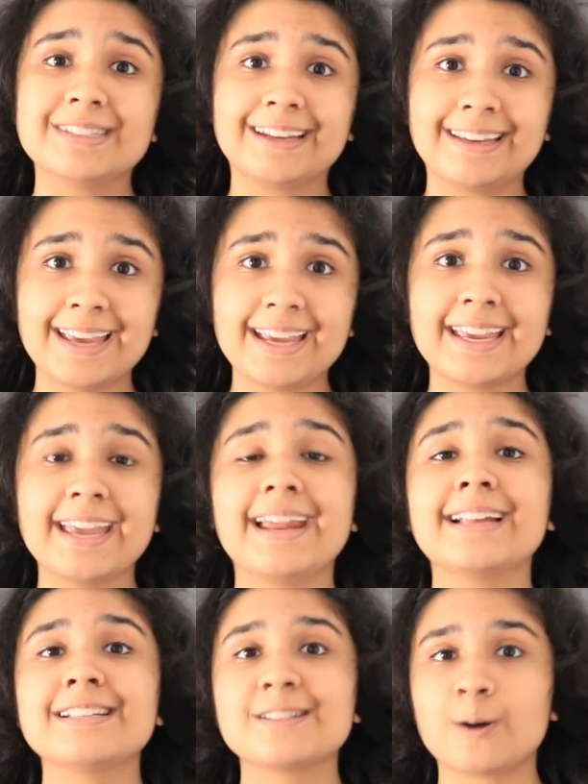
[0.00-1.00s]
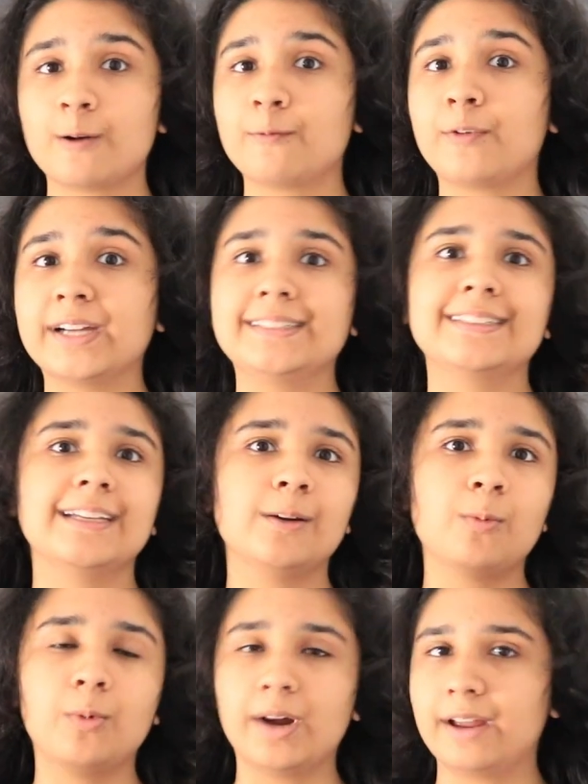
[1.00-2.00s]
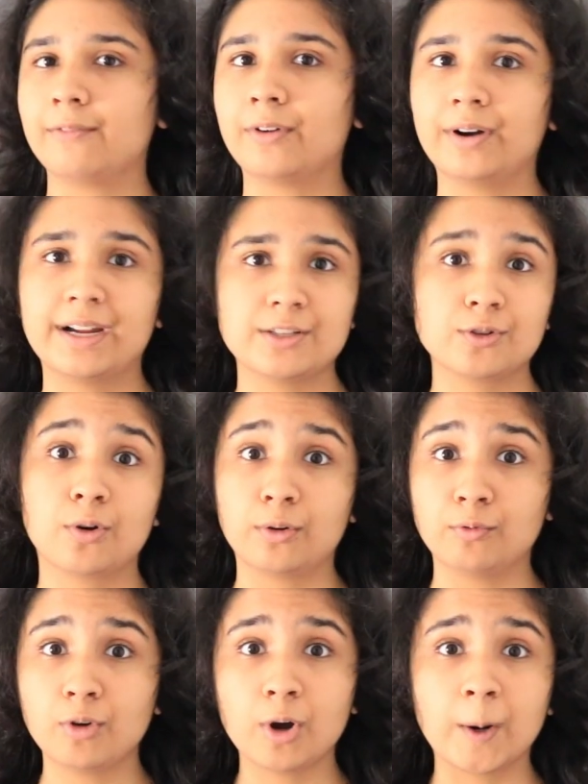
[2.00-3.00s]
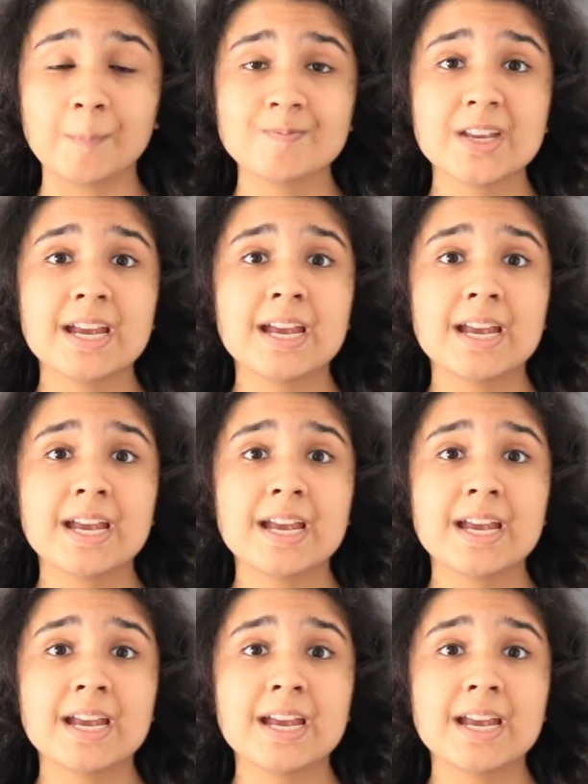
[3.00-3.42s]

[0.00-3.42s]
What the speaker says: to kick in and start fighting whatever has gone wrong.